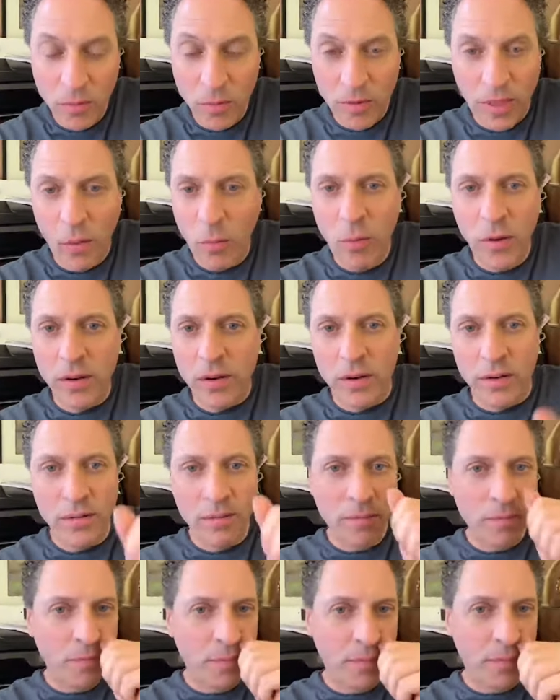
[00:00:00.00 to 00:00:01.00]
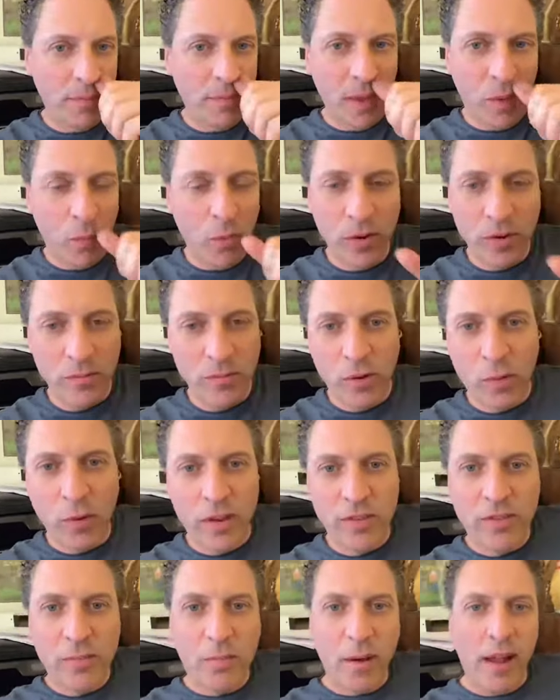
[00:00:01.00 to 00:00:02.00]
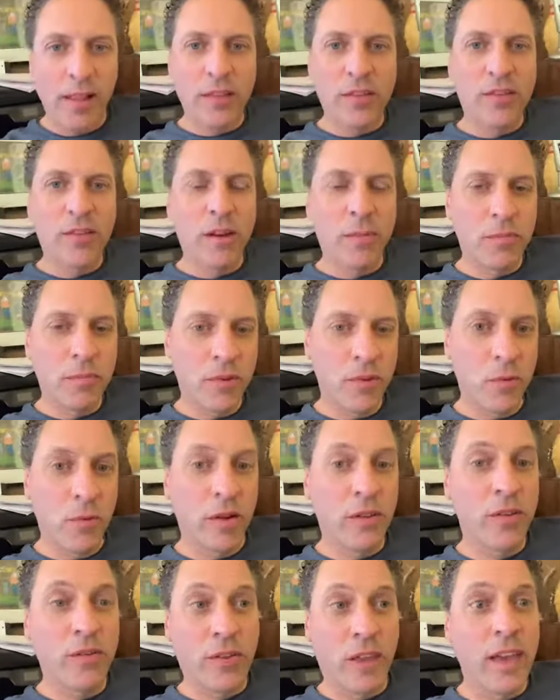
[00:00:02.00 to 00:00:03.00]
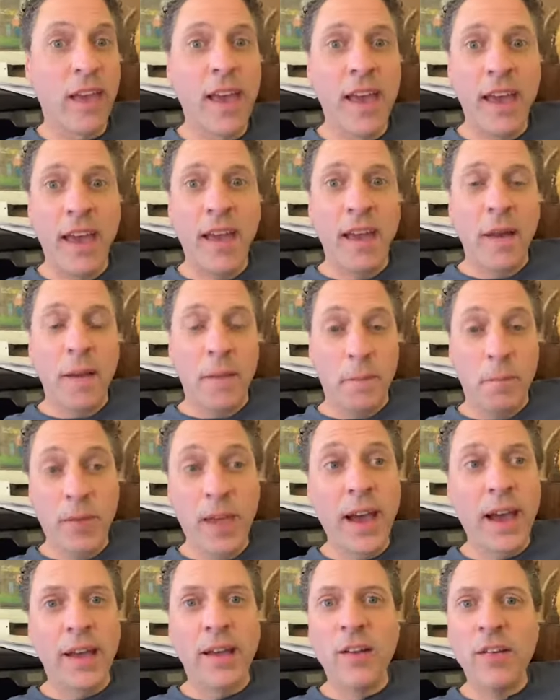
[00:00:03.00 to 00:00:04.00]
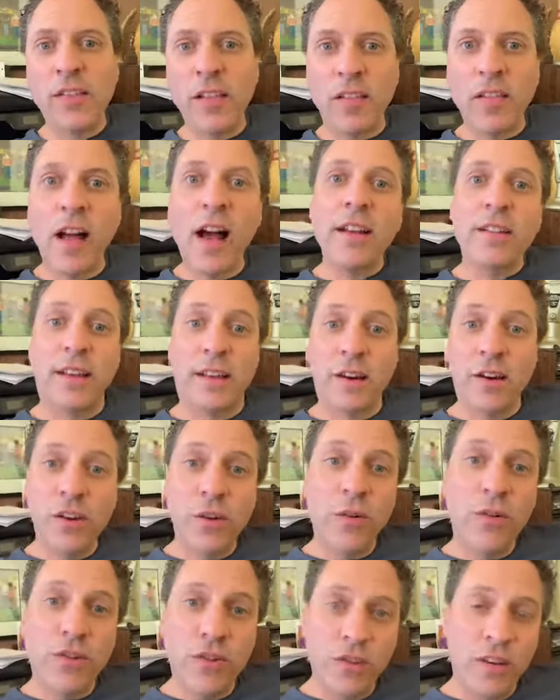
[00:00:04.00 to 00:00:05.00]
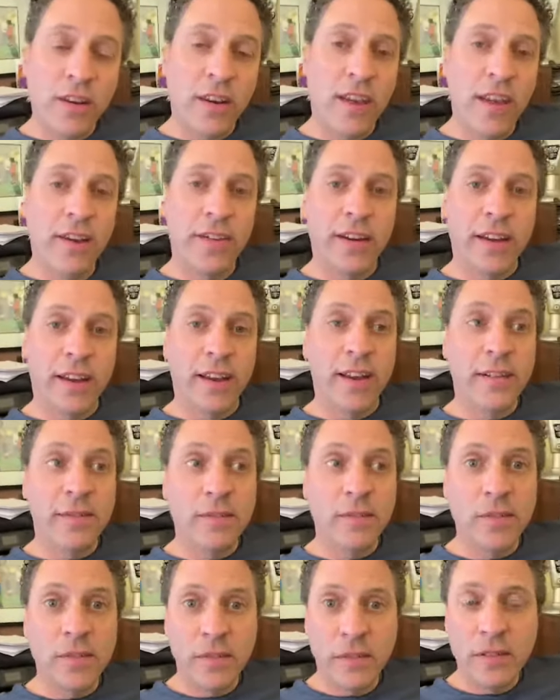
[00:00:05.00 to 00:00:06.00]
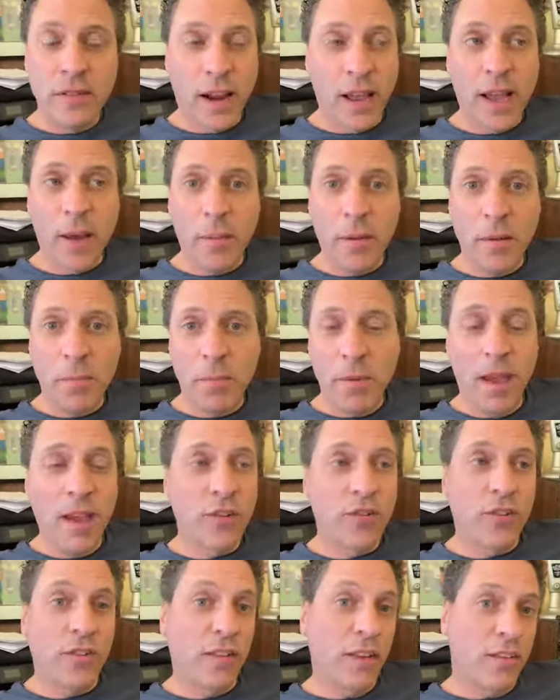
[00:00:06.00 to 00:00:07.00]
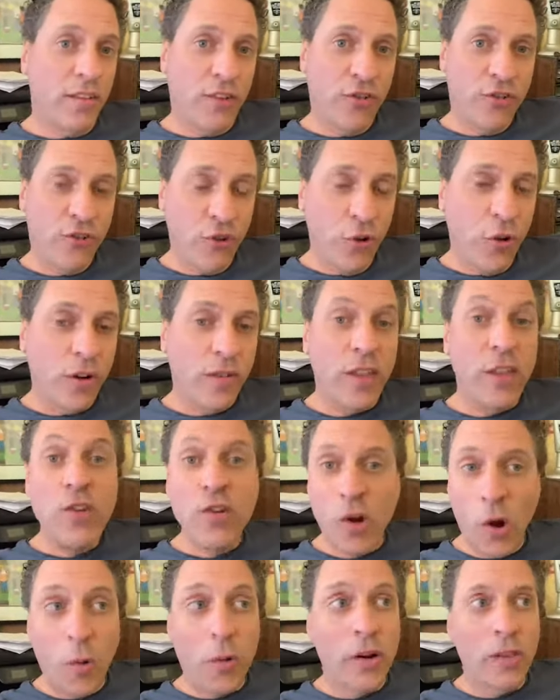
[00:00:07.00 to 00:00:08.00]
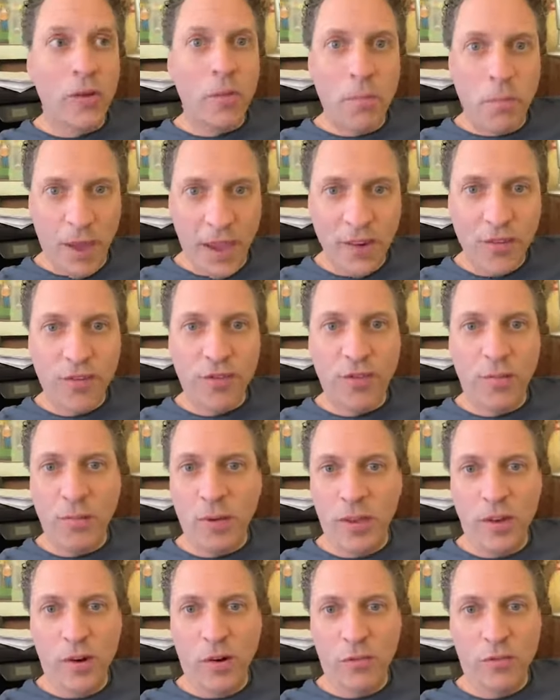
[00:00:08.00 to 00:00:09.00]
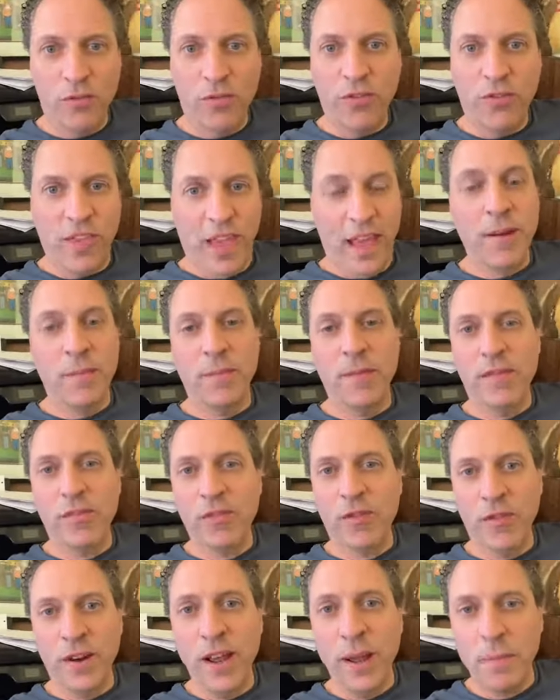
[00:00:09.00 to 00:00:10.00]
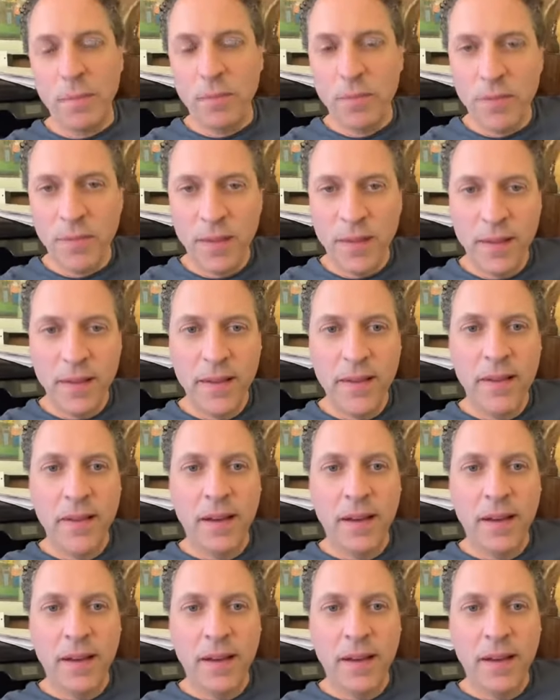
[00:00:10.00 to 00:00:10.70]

Well, they wouldn't request the pilot script. You say, yeah, here's the log line. Are you interested in hearing it? Can I come in and pitch? And they say, sure. Then you go in and you pitch, but you don't send them the script.